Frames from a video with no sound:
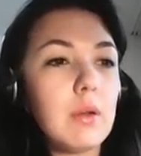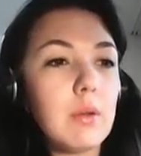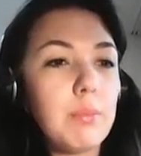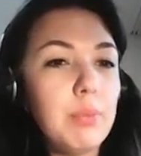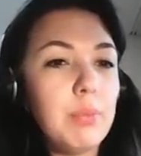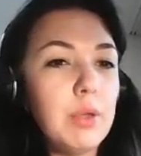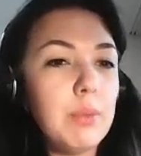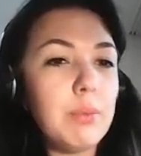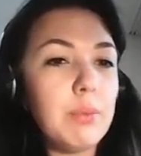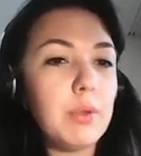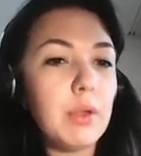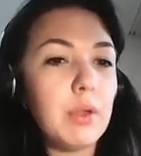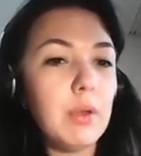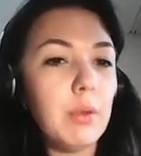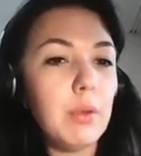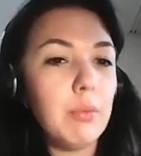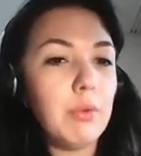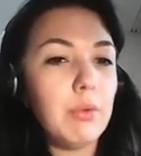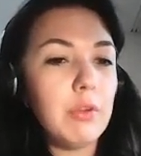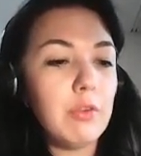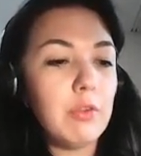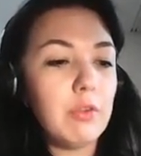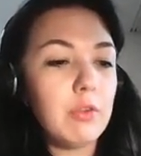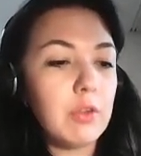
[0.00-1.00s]
people
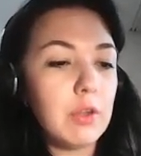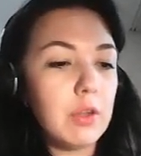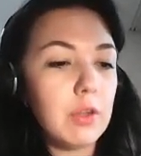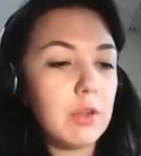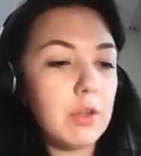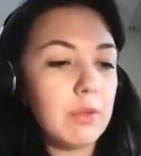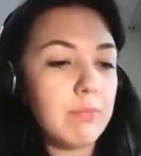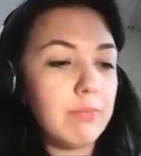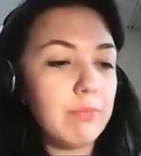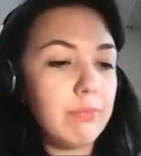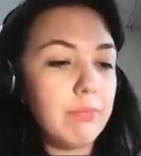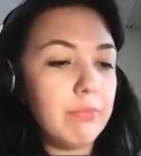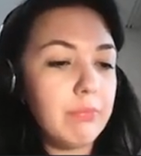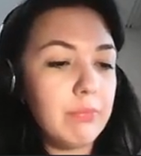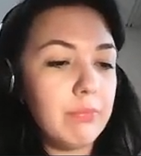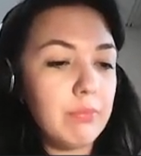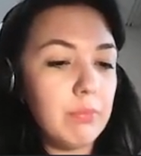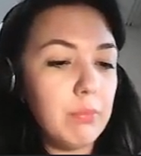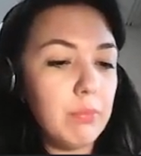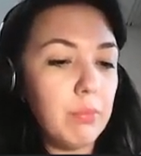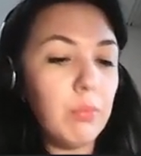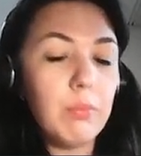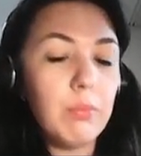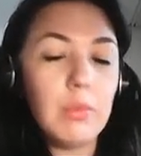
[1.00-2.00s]
with,
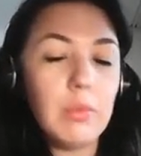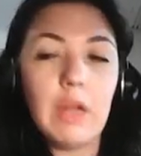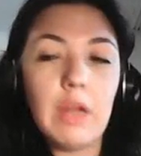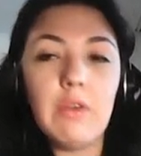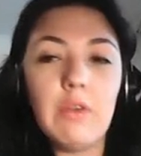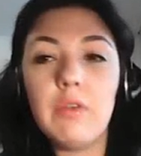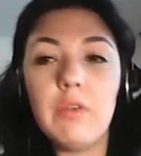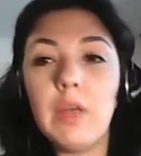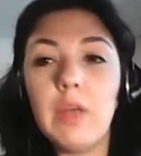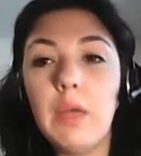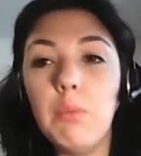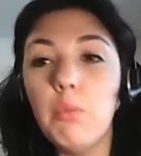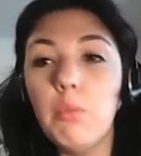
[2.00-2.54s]
let's say,